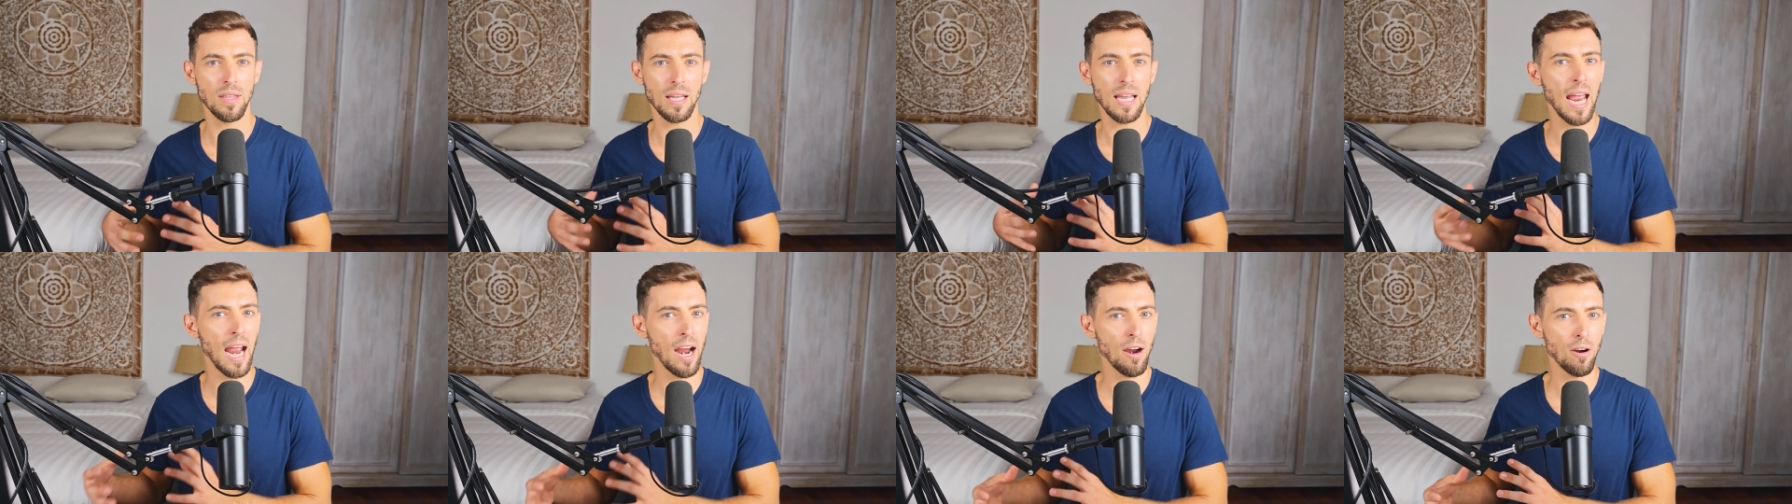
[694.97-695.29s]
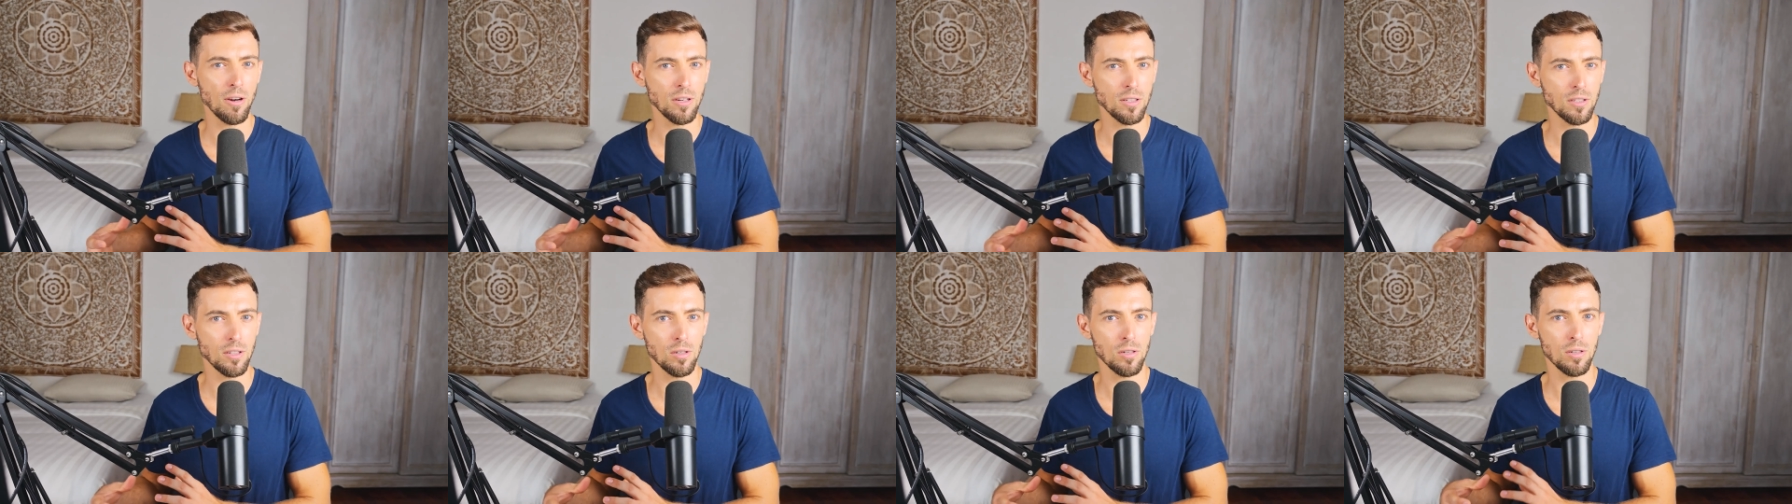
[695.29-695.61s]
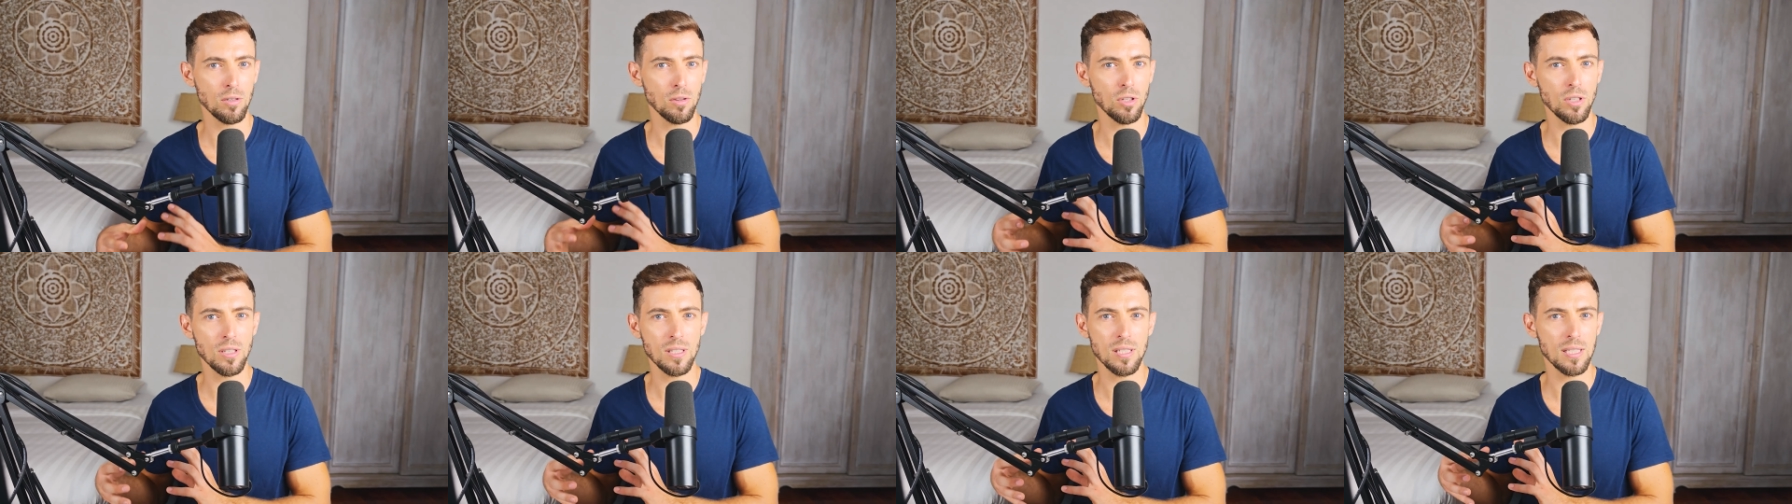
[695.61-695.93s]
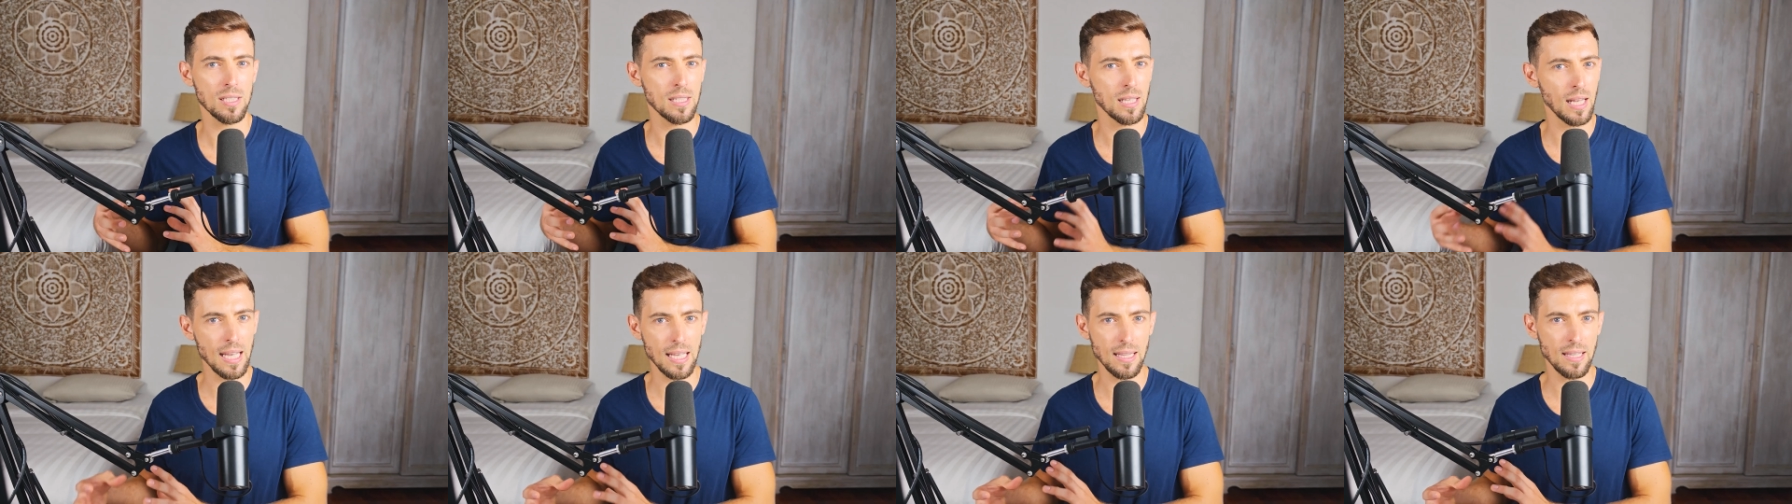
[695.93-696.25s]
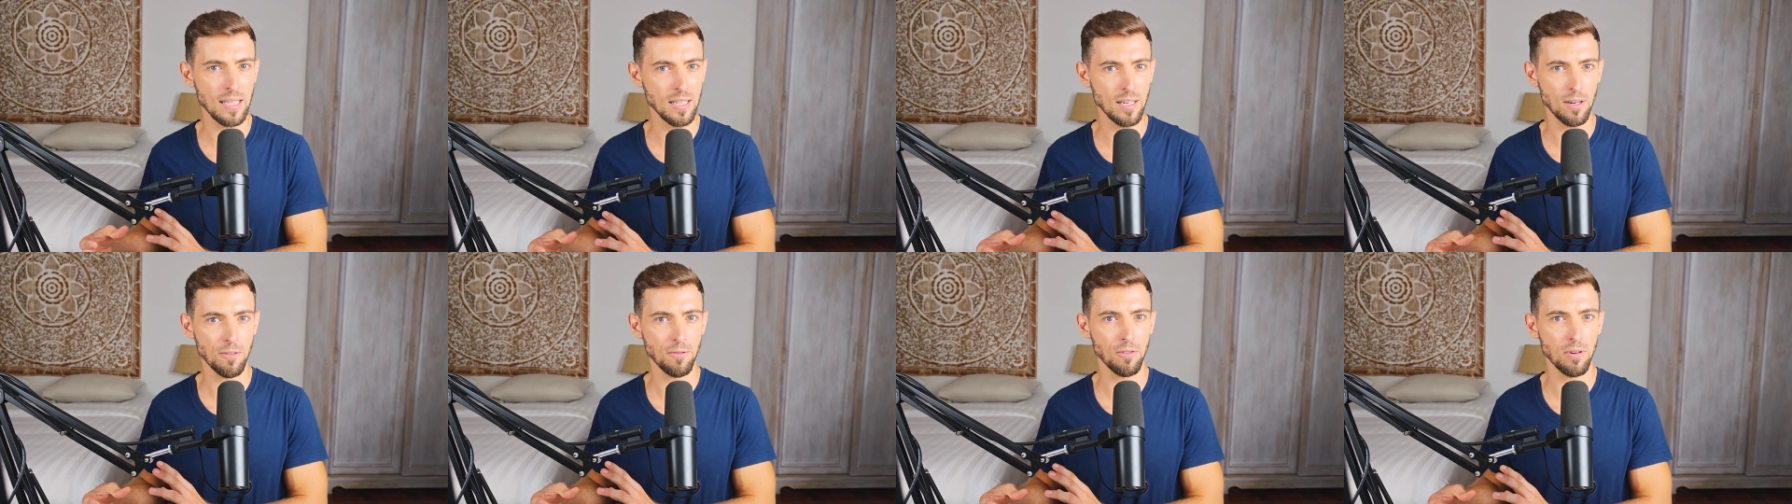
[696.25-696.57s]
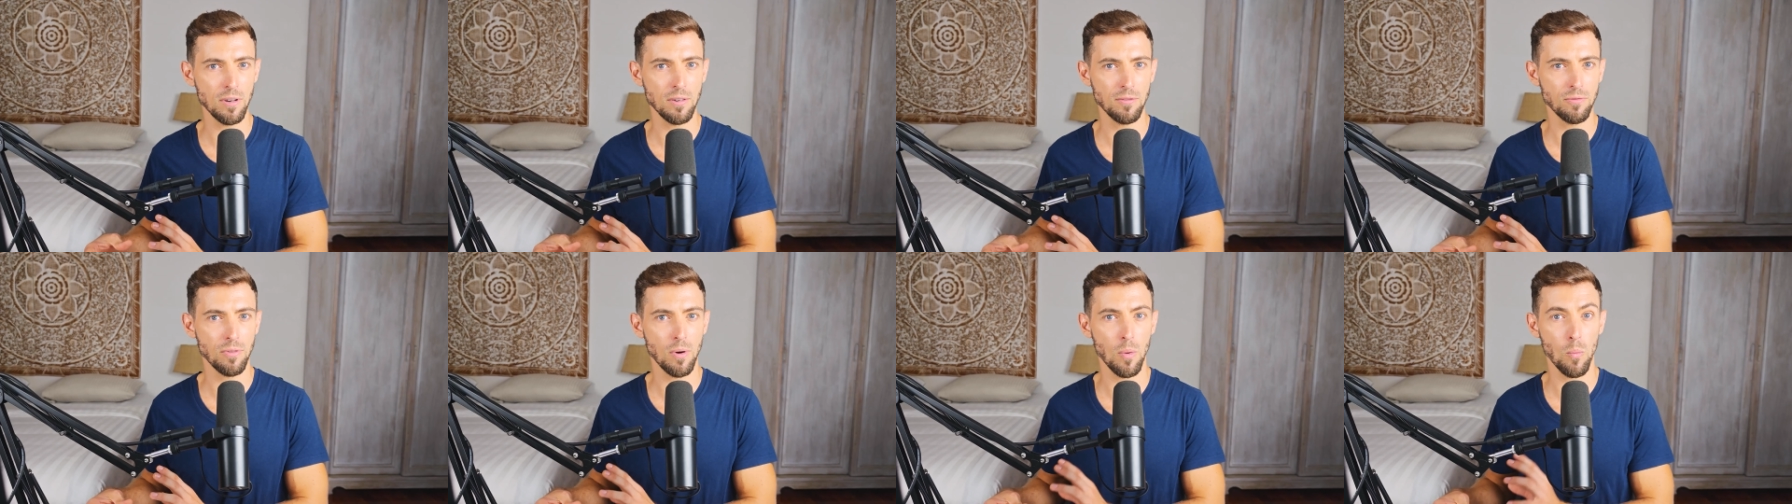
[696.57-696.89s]
the character looks slightly
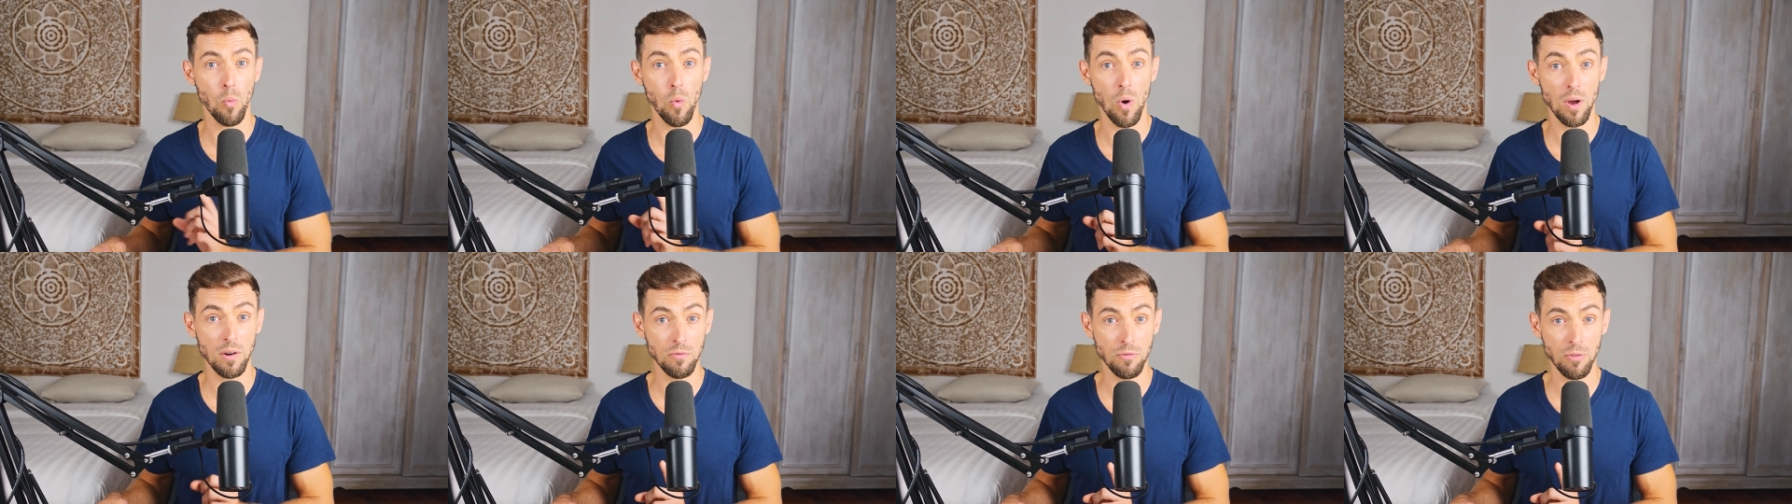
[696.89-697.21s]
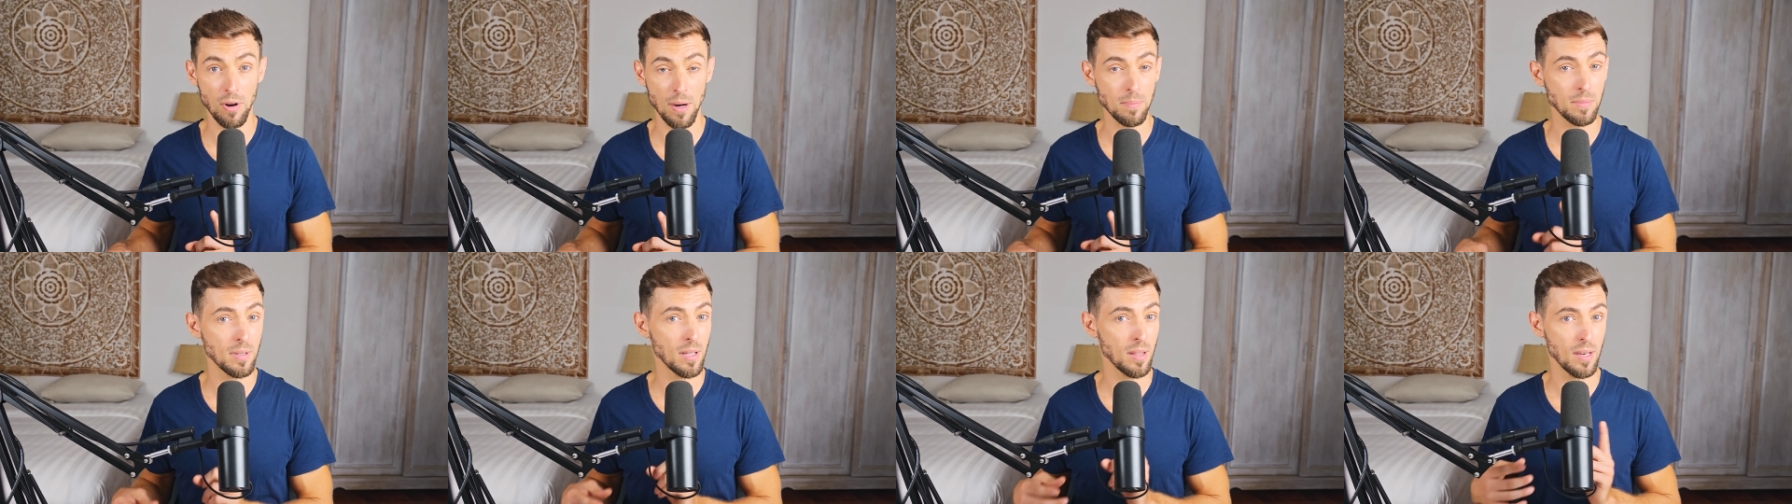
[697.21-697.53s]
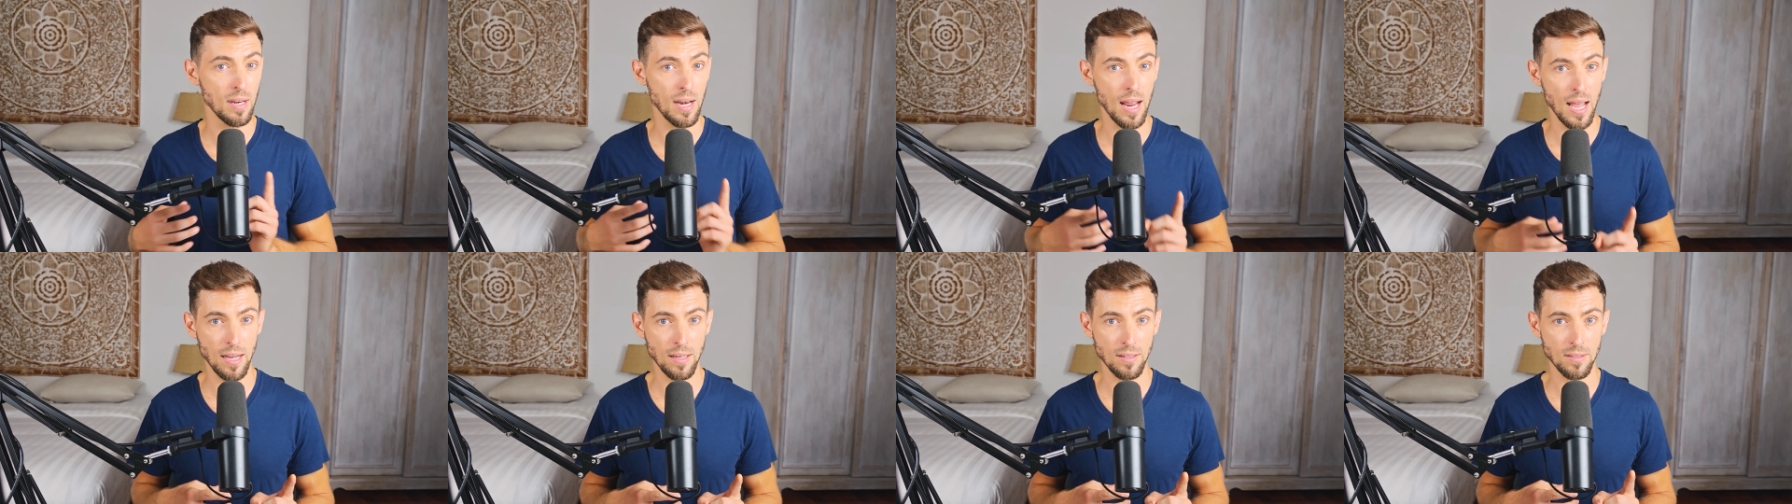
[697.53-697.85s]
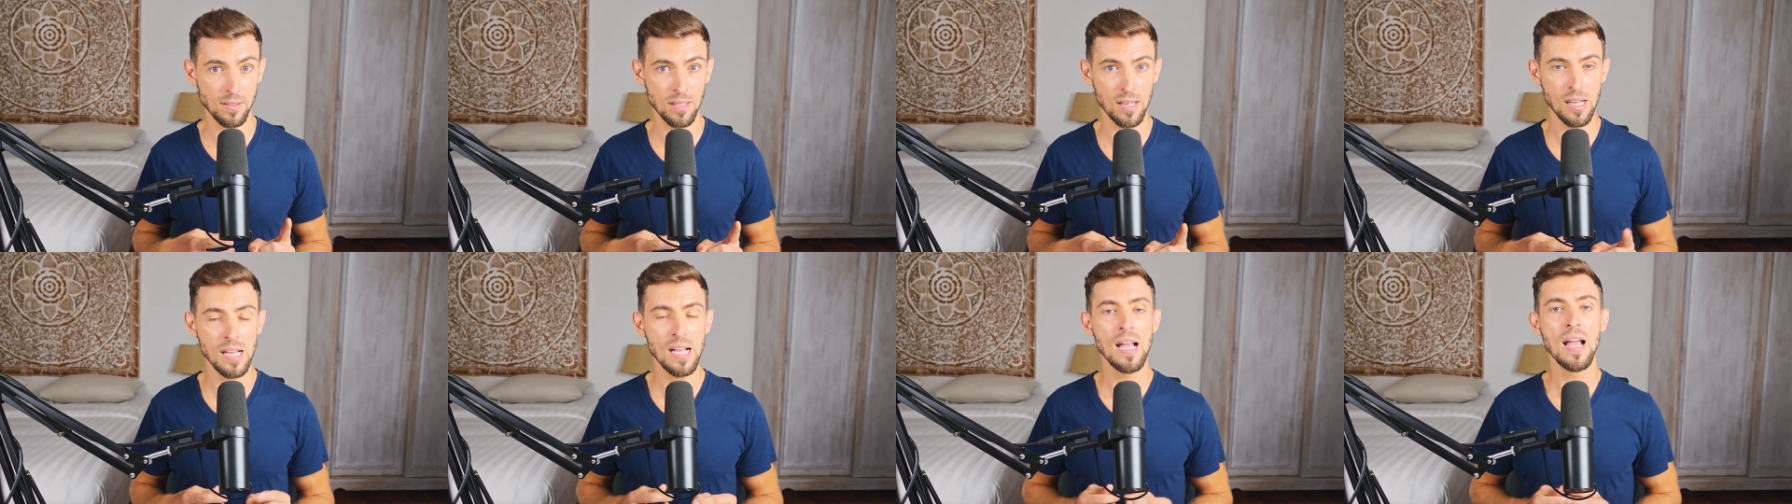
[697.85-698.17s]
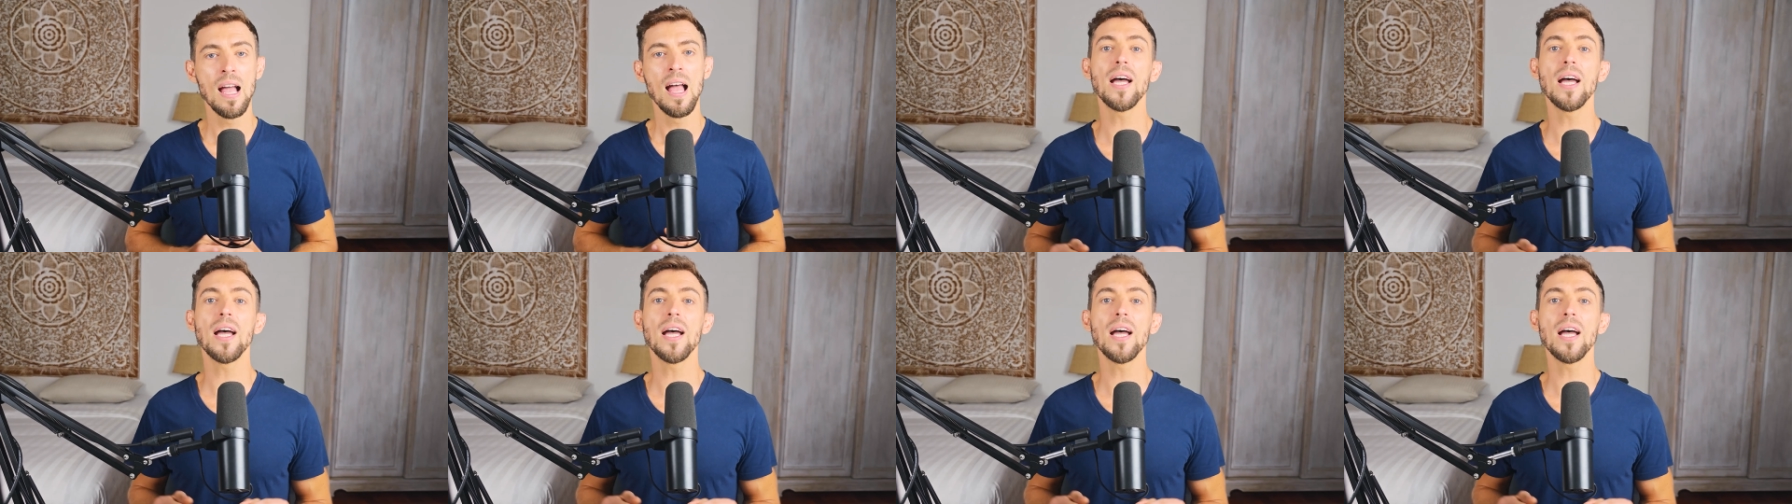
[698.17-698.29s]
different from one frame to the next?